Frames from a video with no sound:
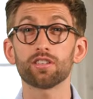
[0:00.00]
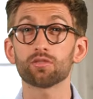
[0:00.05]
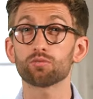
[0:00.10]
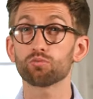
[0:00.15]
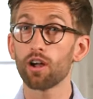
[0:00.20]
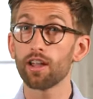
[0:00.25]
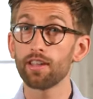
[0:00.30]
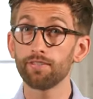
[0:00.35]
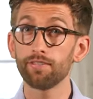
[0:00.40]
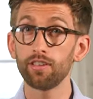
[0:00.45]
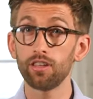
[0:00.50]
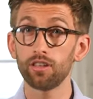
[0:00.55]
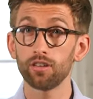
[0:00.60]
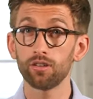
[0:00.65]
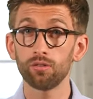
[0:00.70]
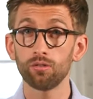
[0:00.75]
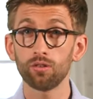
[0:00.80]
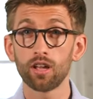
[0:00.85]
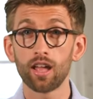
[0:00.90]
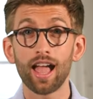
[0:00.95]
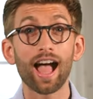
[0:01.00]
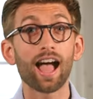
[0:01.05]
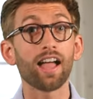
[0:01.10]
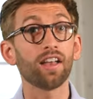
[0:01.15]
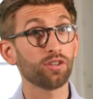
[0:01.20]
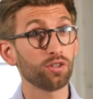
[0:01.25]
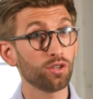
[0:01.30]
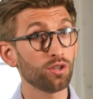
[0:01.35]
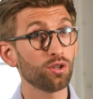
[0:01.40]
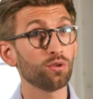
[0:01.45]
right for you and
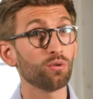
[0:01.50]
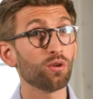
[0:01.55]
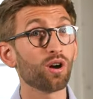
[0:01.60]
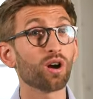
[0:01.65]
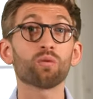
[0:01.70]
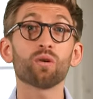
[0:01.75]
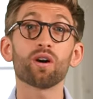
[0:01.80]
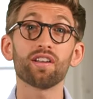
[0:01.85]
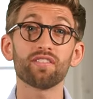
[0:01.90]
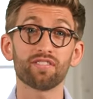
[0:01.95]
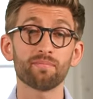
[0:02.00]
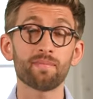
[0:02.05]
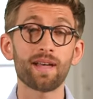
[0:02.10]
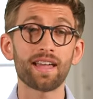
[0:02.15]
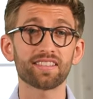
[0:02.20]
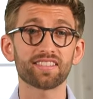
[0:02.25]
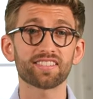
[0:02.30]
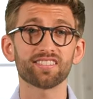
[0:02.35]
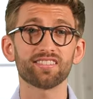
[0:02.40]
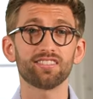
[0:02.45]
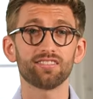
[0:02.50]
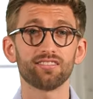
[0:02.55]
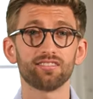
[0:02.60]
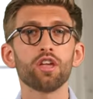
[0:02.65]
you are right for medicine.